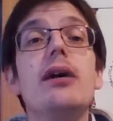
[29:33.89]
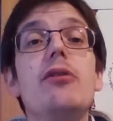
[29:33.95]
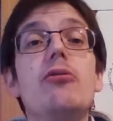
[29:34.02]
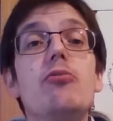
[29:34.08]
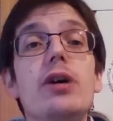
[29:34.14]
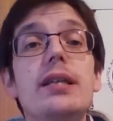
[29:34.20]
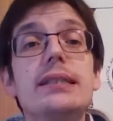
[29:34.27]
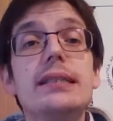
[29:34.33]

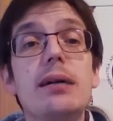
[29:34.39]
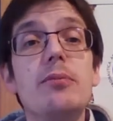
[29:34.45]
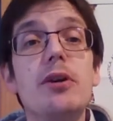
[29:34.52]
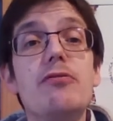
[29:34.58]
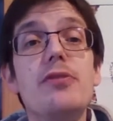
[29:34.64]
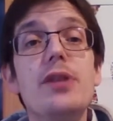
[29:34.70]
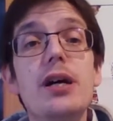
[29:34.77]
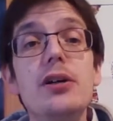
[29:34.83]
with some of
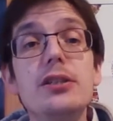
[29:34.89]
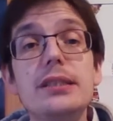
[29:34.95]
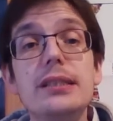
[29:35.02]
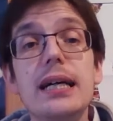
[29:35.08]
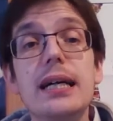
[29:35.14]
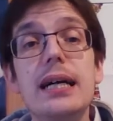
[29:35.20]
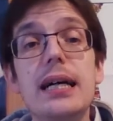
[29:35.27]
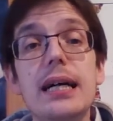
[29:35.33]
those
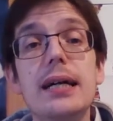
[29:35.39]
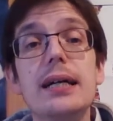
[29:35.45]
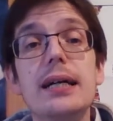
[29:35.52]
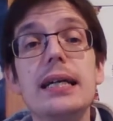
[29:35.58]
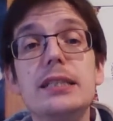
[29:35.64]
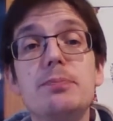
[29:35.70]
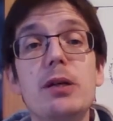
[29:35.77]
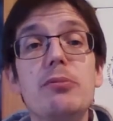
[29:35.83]

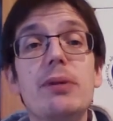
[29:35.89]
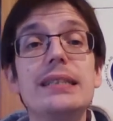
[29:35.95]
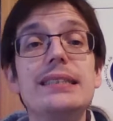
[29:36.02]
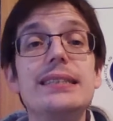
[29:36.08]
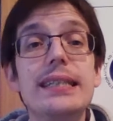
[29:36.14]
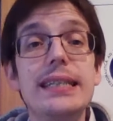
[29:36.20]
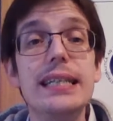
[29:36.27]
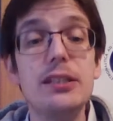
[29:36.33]
experiments,
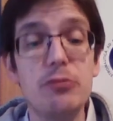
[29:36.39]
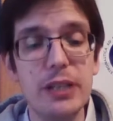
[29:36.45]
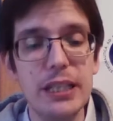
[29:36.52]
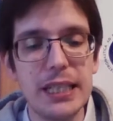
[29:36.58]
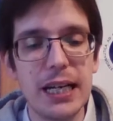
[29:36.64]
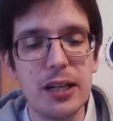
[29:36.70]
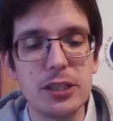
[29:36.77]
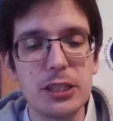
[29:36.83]
they did
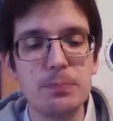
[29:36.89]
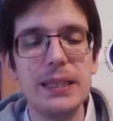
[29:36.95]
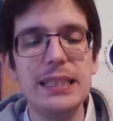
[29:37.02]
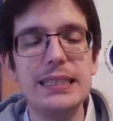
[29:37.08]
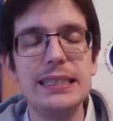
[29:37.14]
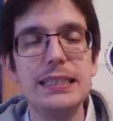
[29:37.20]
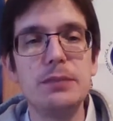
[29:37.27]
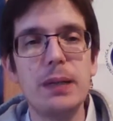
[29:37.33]
reach outer
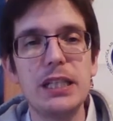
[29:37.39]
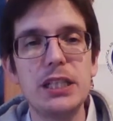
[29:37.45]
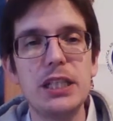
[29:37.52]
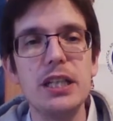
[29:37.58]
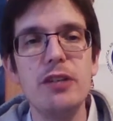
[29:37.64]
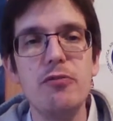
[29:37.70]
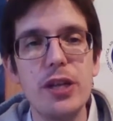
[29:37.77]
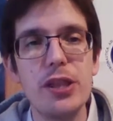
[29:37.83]
space,
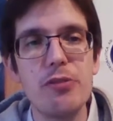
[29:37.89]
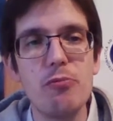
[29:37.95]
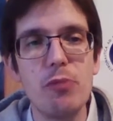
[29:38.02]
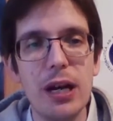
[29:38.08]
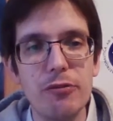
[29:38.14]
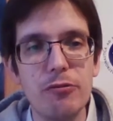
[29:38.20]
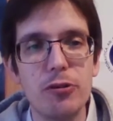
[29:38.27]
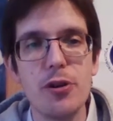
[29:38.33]
especially with
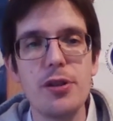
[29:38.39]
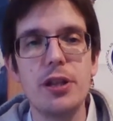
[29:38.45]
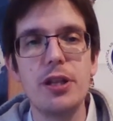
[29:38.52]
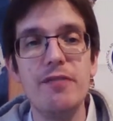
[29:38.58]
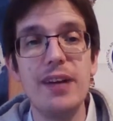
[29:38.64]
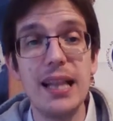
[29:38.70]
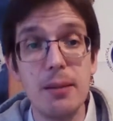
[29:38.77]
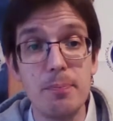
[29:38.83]
one further
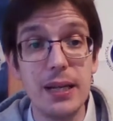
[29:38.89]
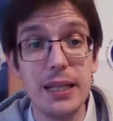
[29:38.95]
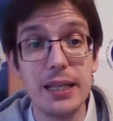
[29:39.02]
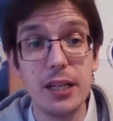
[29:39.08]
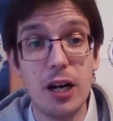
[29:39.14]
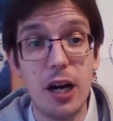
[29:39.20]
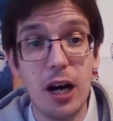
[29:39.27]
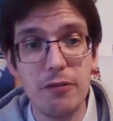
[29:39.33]
development
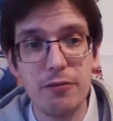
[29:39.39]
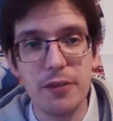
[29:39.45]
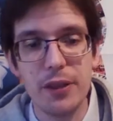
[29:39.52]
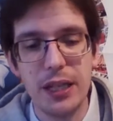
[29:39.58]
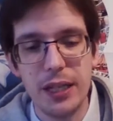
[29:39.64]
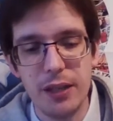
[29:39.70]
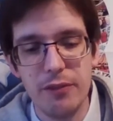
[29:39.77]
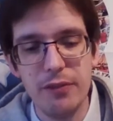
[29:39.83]
of
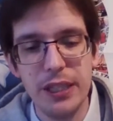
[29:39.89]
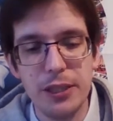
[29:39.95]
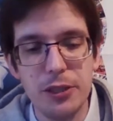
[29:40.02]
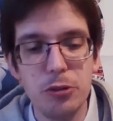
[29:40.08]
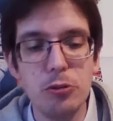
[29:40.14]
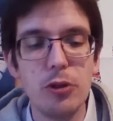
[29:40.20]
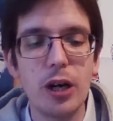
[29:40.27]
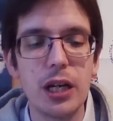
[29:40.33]
the
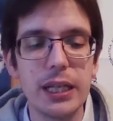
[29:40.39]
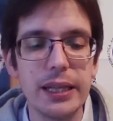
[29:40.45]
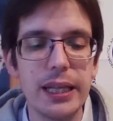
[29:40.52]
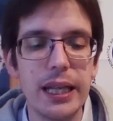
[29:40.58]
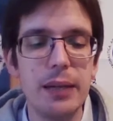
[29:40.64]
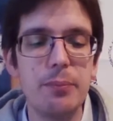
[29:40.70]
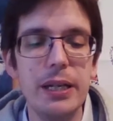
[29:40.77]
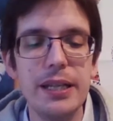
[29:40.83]
V2 rocket,
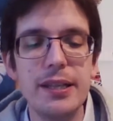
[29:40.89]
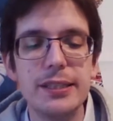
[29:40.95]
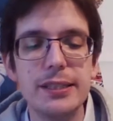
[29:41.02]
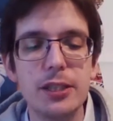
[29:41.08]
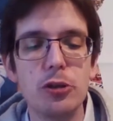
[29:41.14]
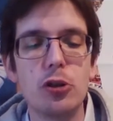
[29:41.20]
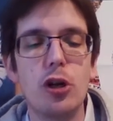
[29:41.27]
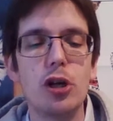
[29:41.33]
namely the
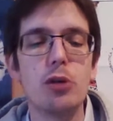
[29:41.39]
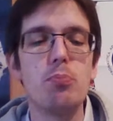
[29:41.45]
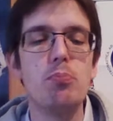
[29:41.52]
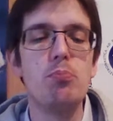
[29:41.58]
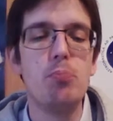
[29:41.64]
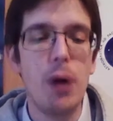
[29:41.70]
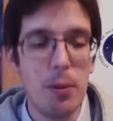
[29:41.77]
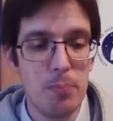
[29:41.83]
so-called
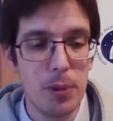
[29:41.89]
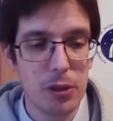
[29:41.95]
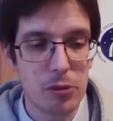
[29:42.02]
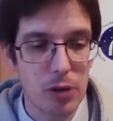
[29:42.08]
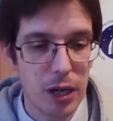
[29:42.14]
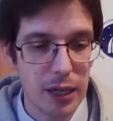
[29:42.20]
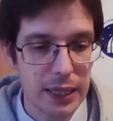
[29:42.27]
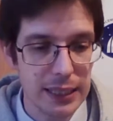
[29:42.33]
bumper
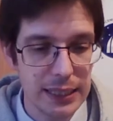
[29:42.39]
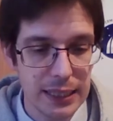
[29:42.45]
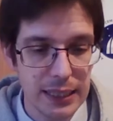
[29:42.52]
rocket.